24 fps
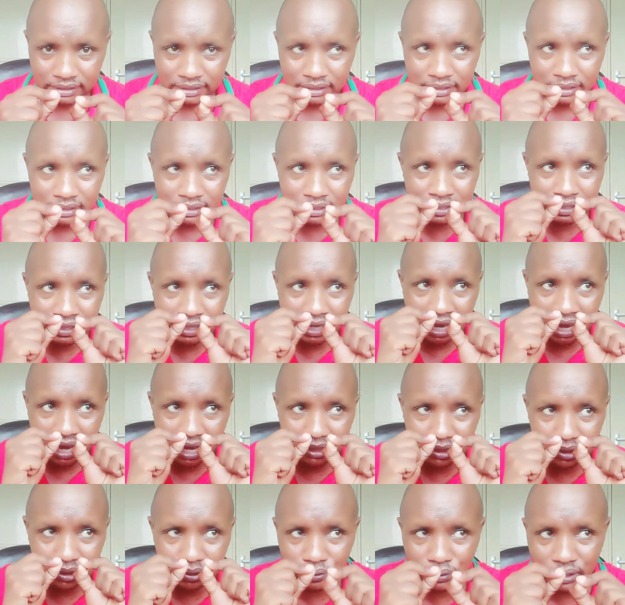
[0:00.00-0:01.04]
They are
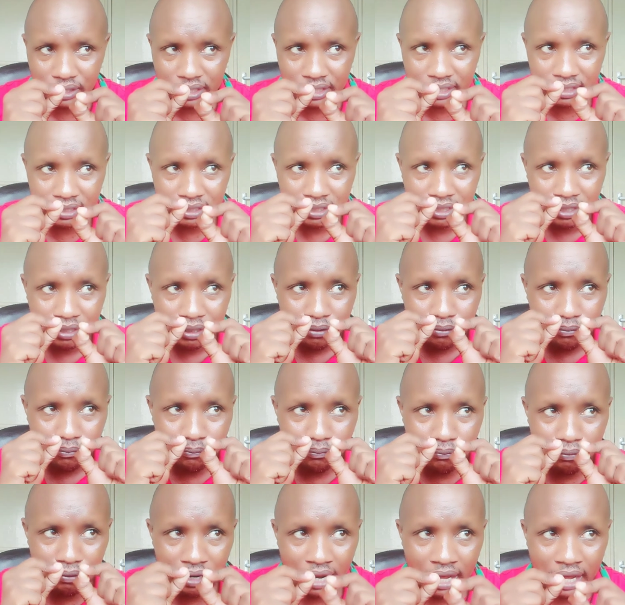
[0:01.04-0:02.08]
swollen
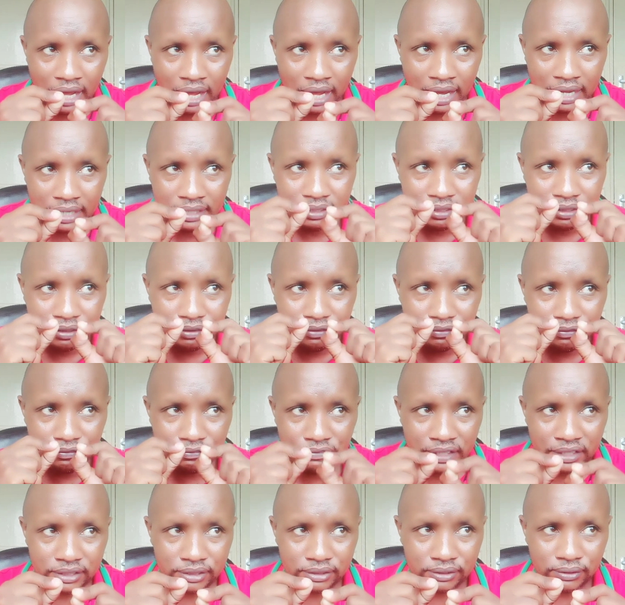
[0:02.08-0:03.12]
blood
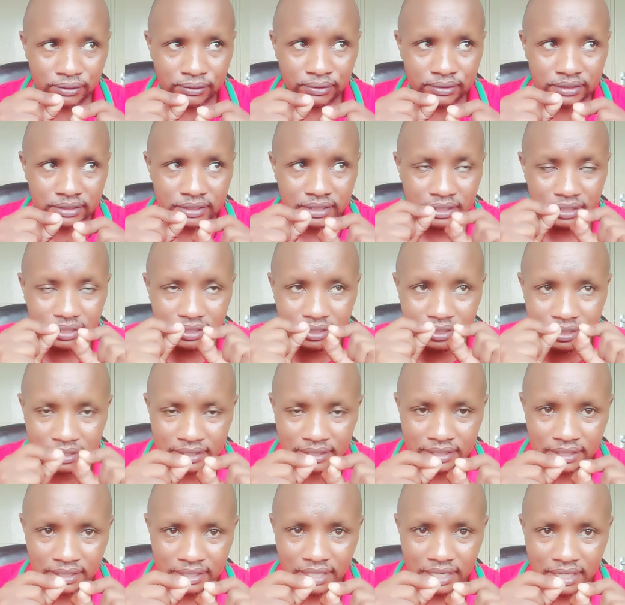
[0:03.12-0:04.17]
vessels
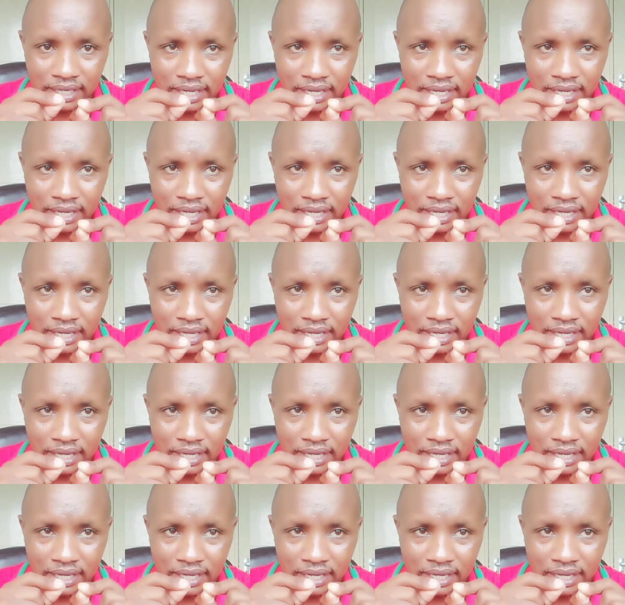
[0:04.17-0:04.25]
in,